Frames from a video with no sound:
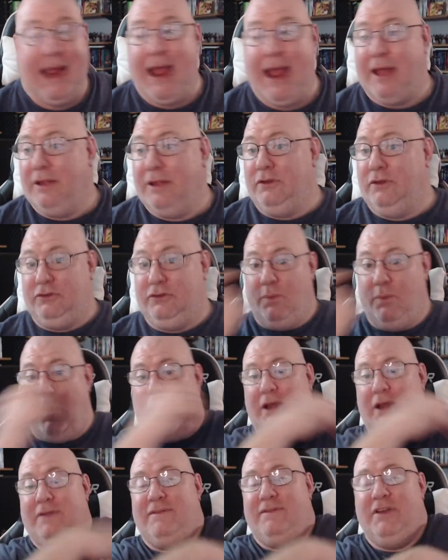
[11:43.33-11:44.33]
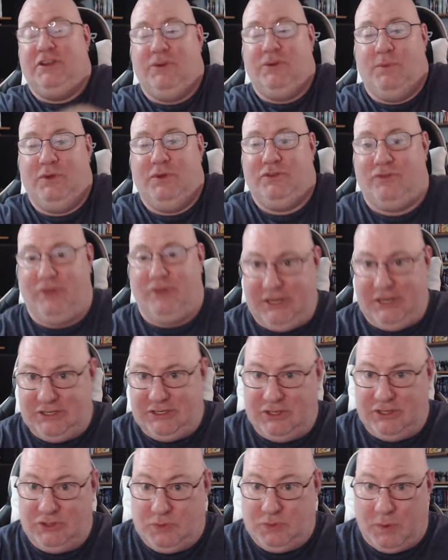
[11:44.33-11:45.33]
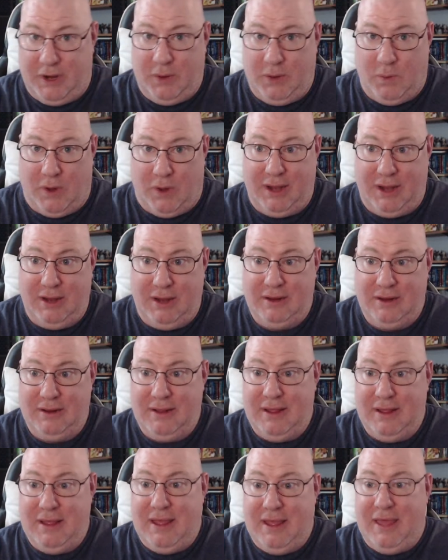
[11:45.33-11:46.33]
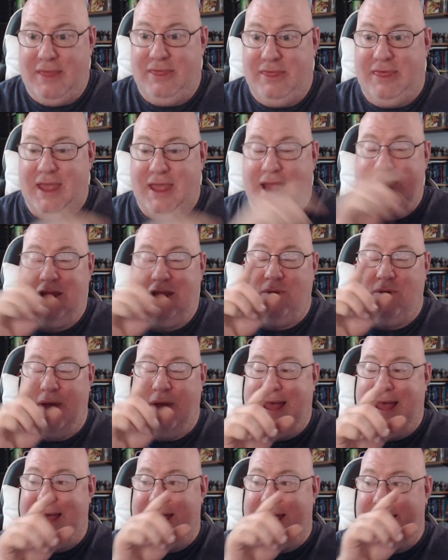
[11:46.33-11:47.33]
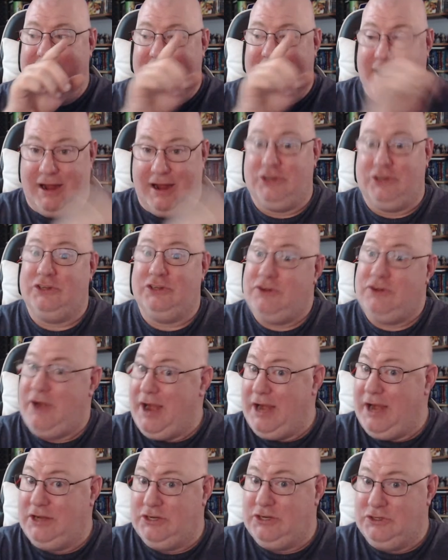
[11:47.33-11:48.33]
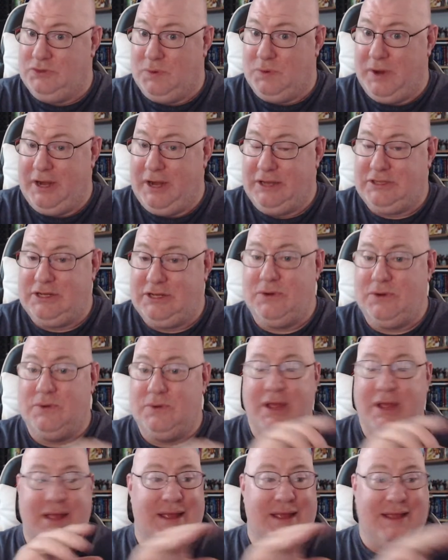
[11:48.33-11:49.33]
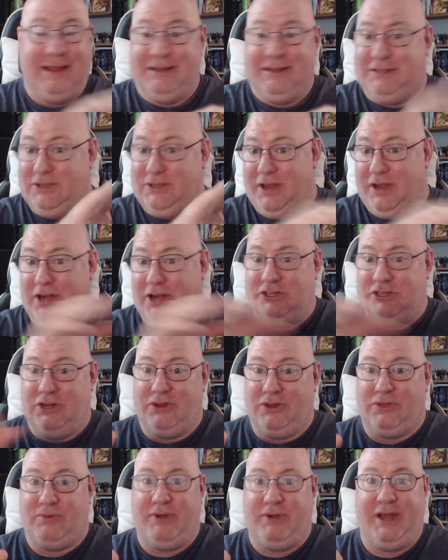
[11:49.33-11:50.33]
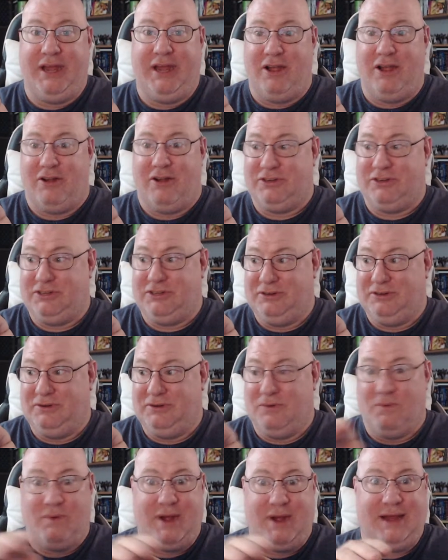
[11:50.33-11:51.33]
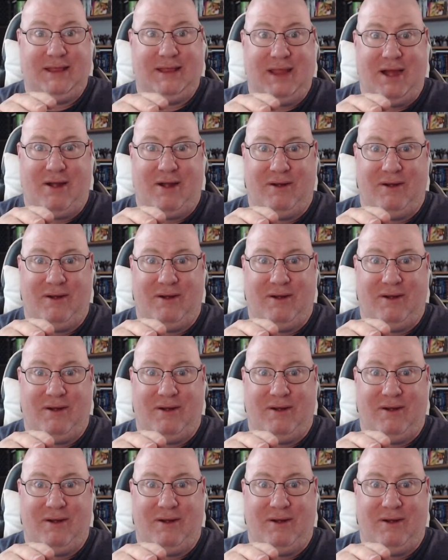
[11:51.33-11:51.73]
So WandaVision was released in 21. Then you had Doctor Strange in 22. So there's your 3 years right there